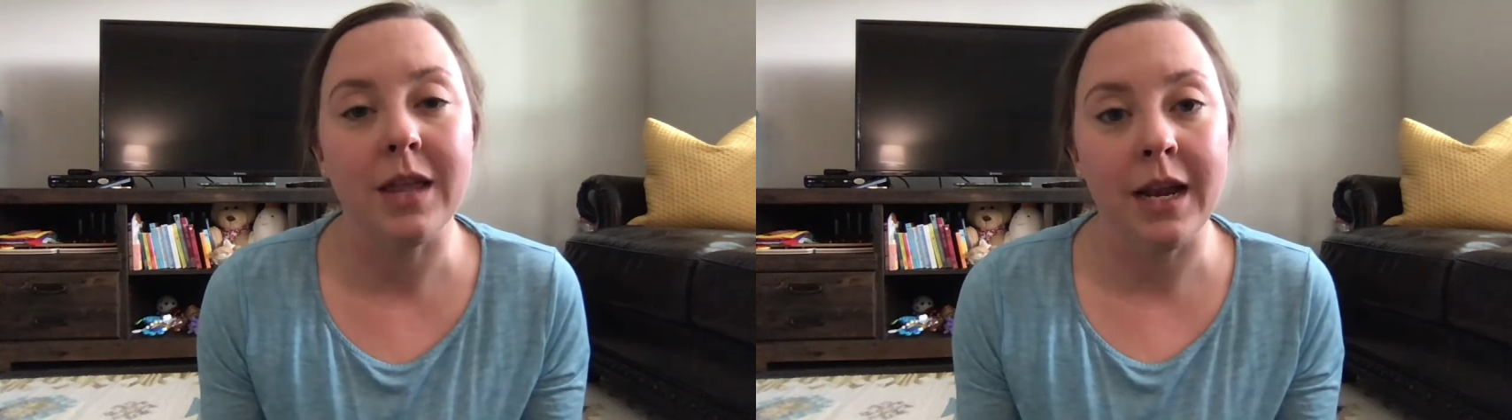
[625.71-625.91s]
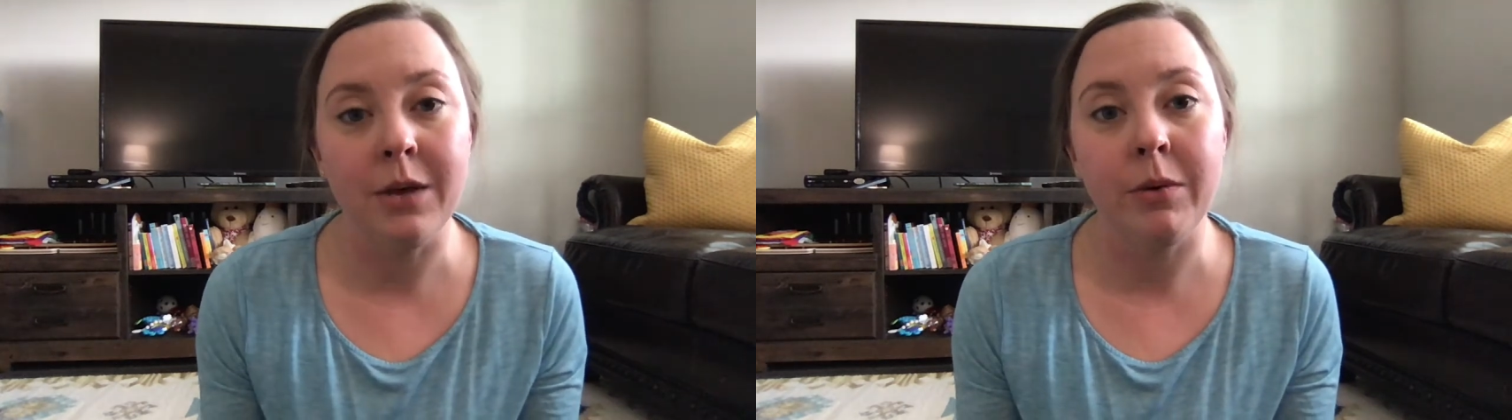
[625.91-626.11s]

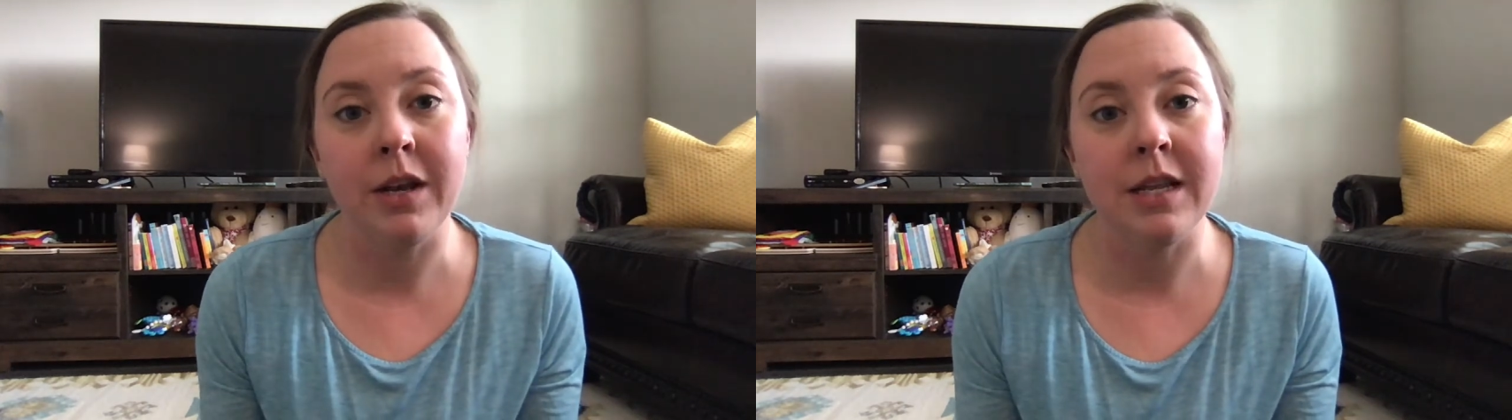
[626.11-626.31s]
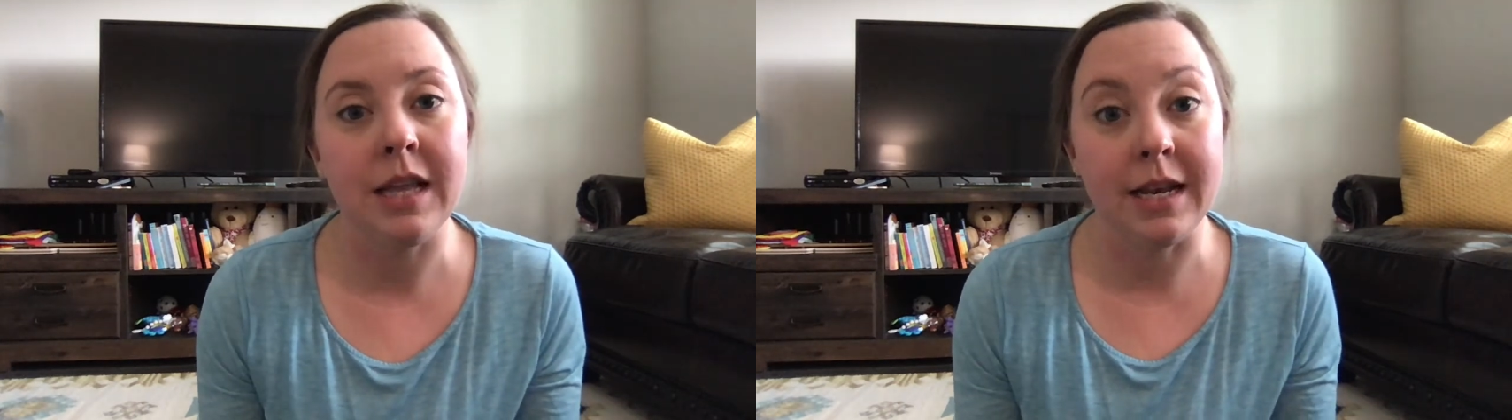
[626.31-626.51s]

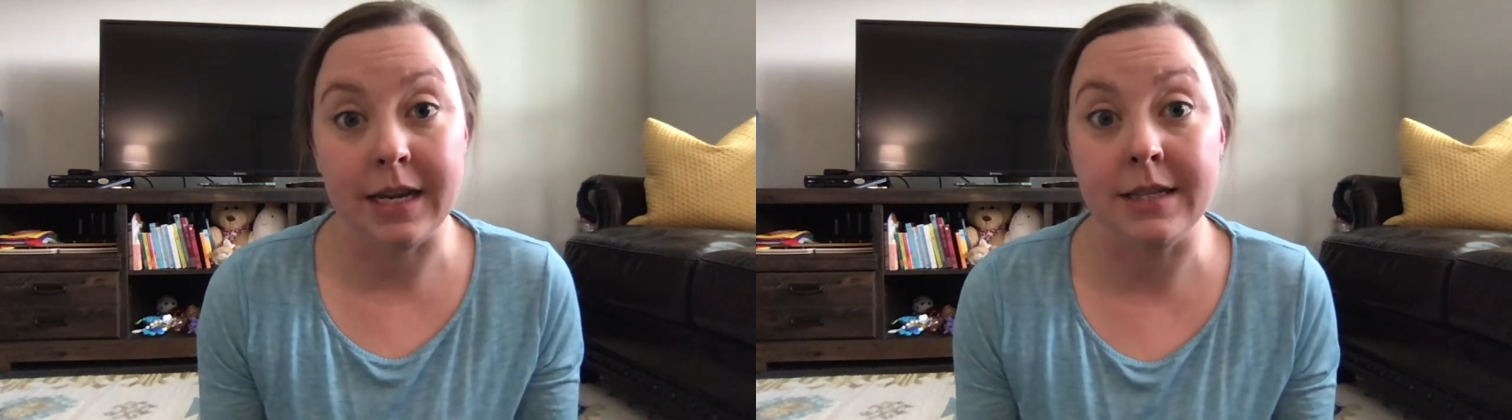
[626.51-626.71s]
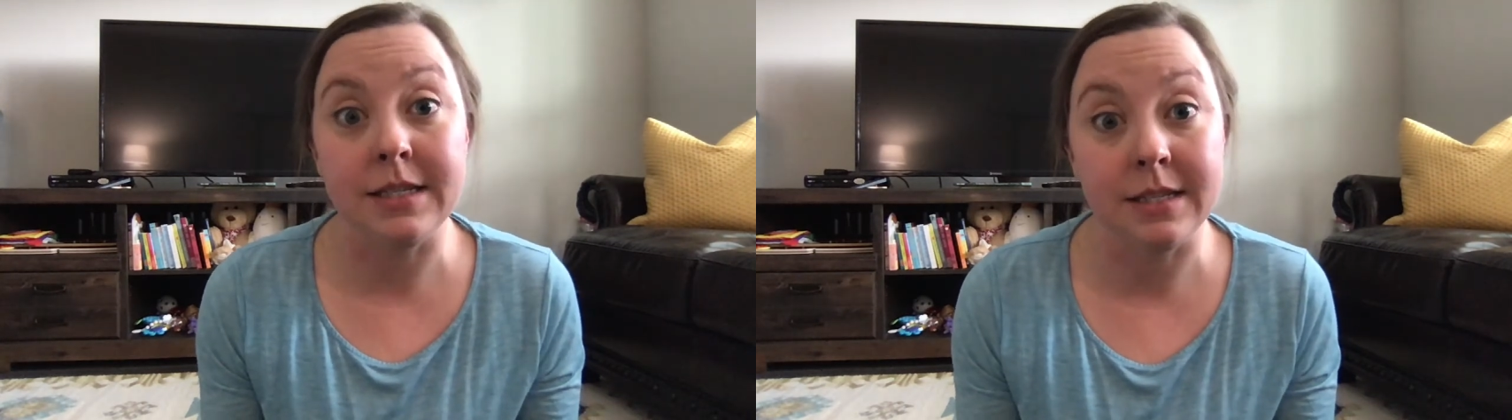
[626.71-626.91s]
anyone that
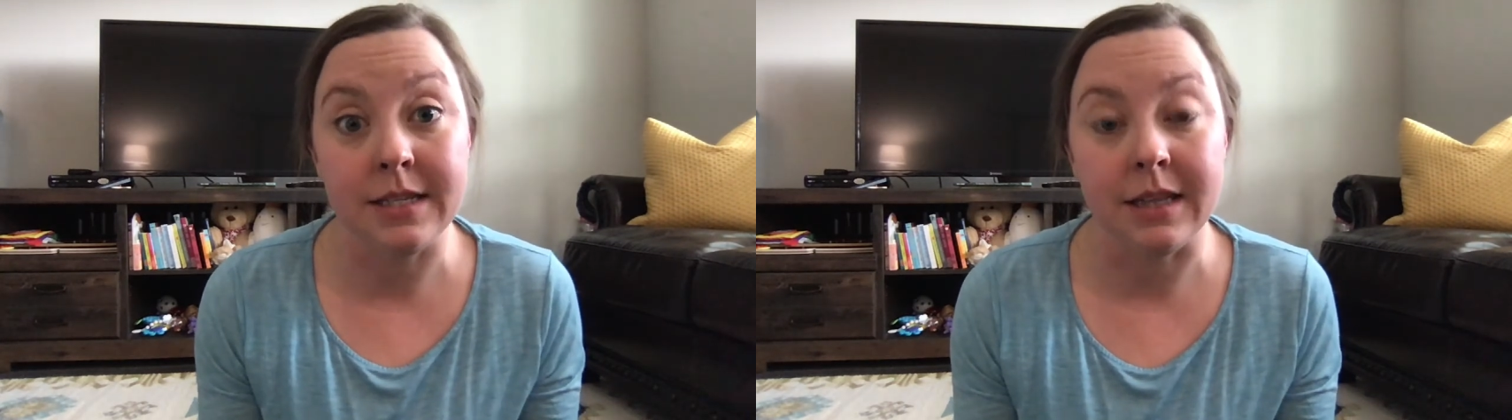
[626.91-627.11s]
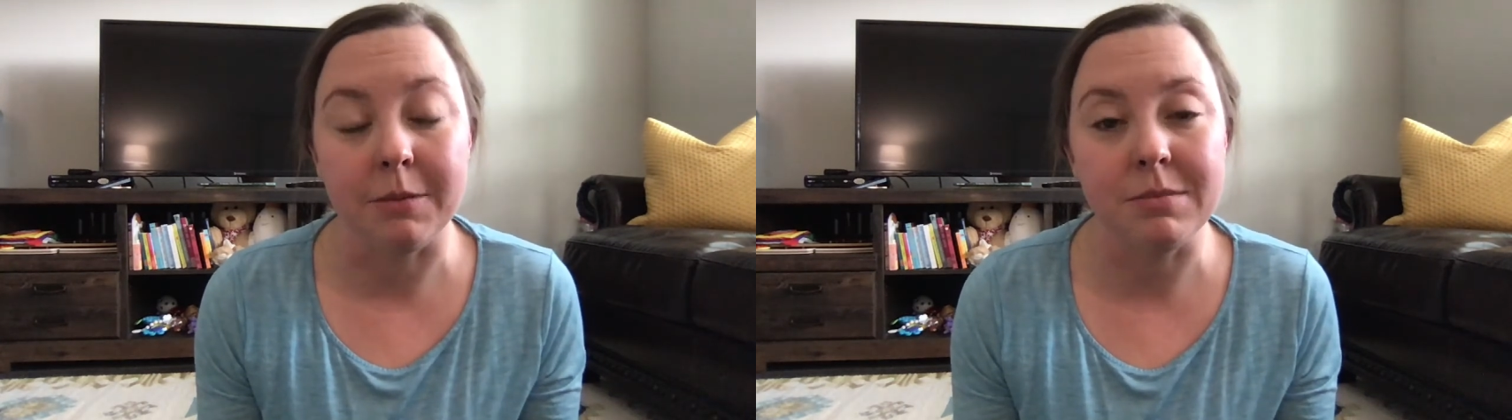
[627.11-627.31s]
needs to
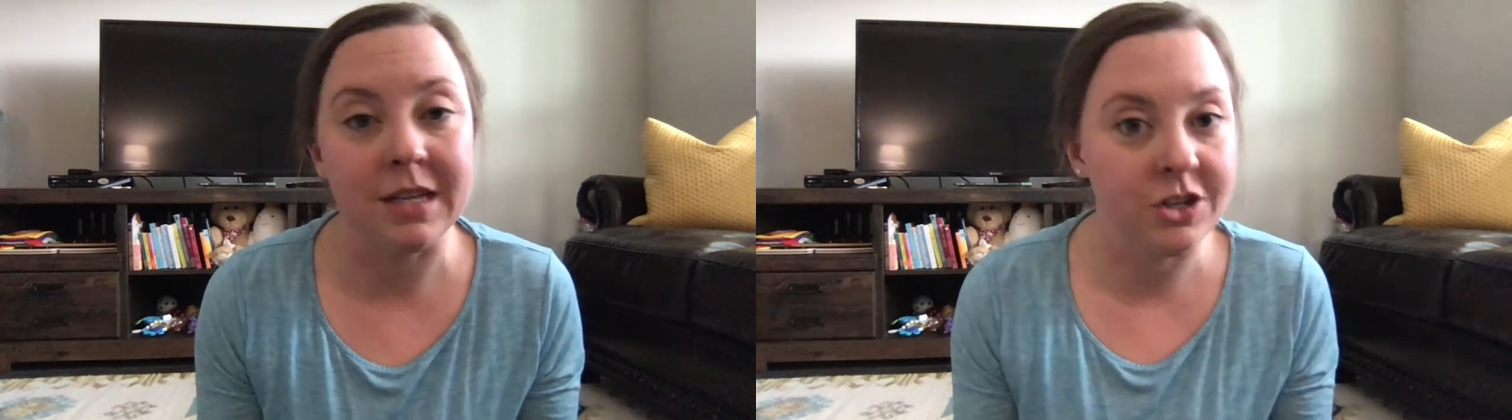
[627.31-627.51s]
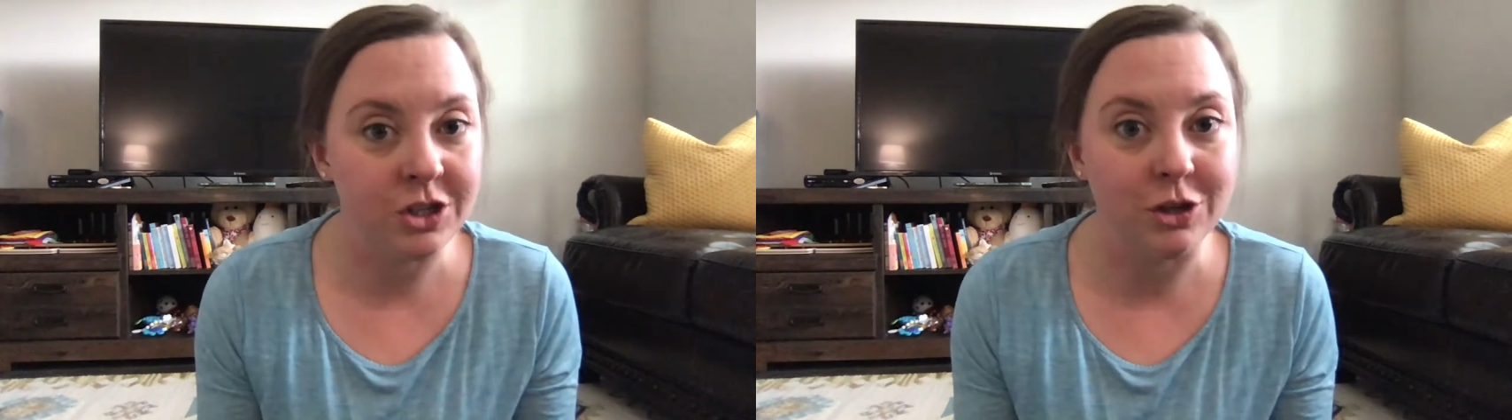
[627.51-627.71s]
see them,
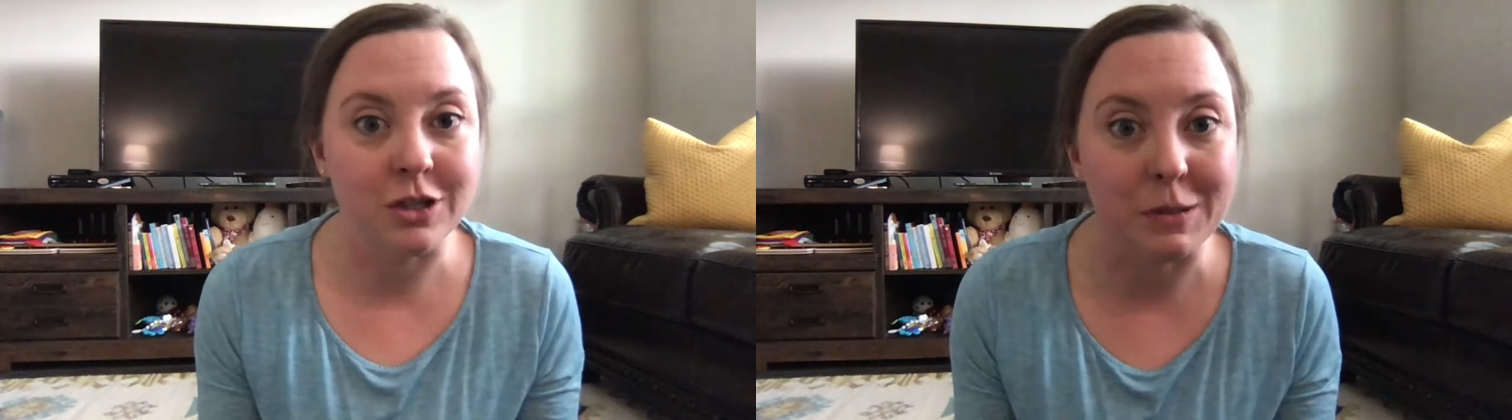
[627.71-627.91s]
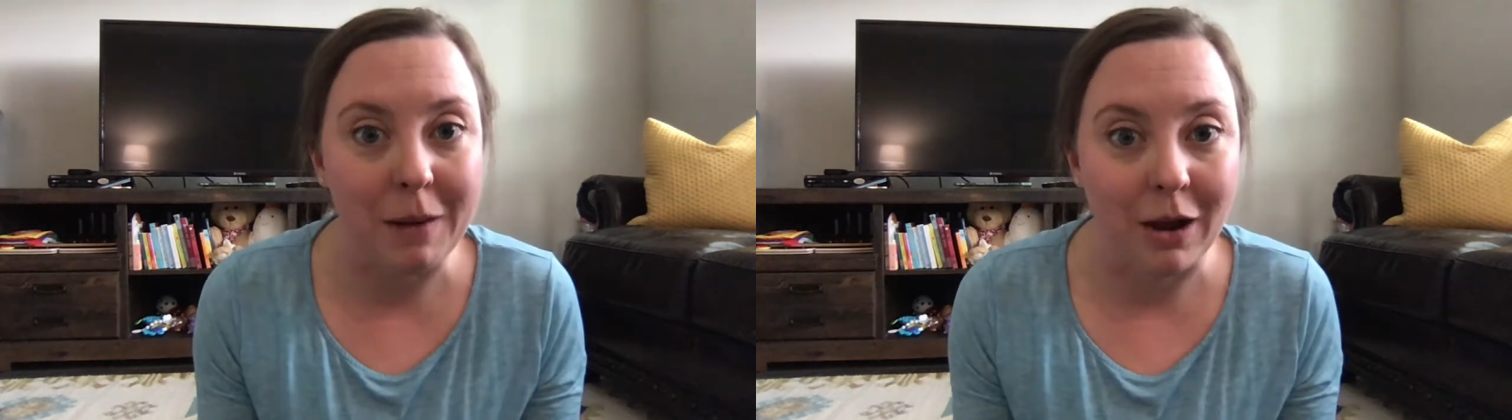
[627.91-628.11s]
such as your
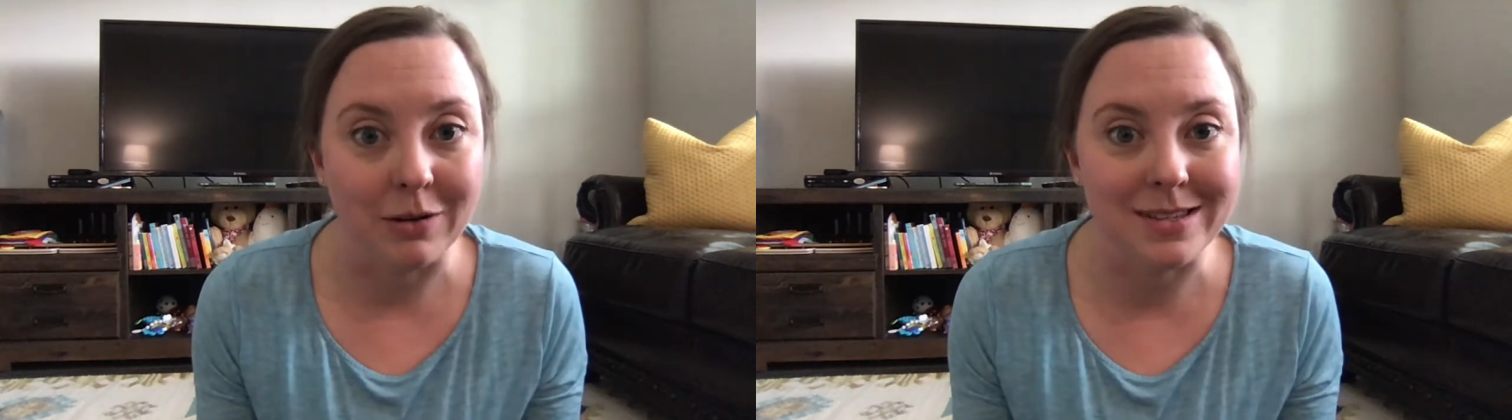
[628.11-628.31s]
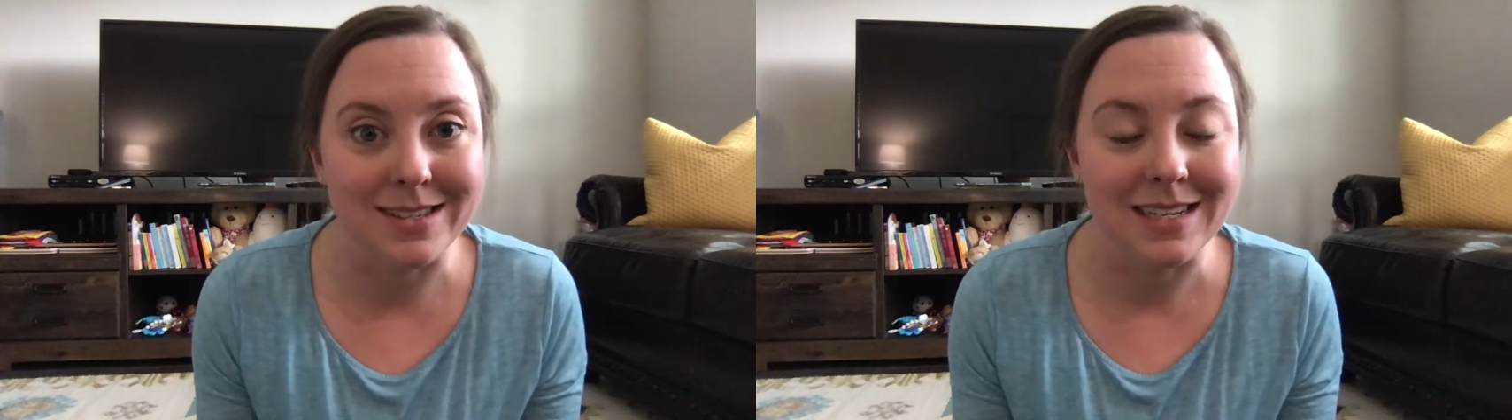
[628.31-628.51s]

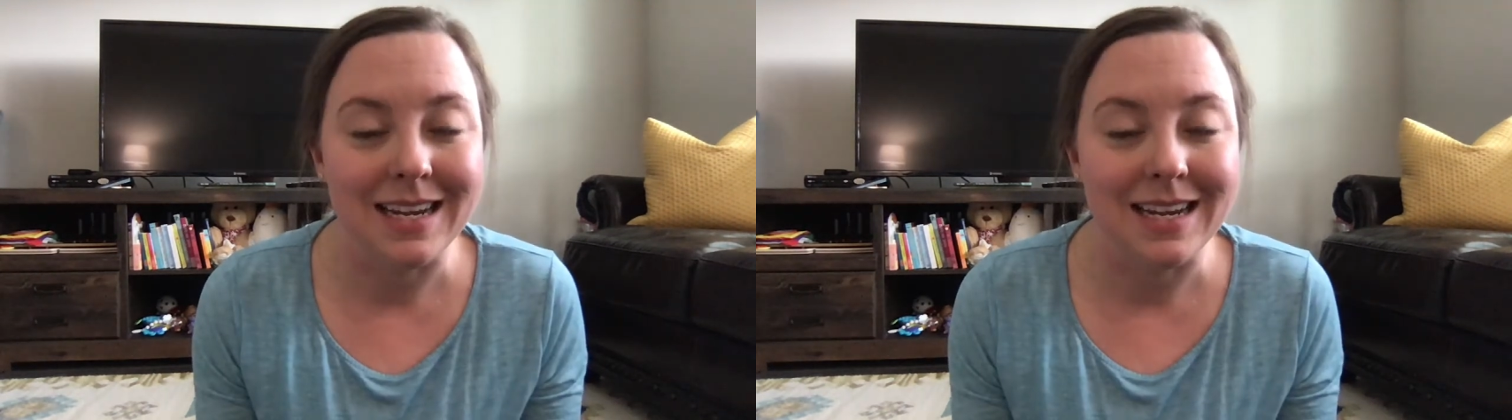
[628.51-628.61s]
spouse.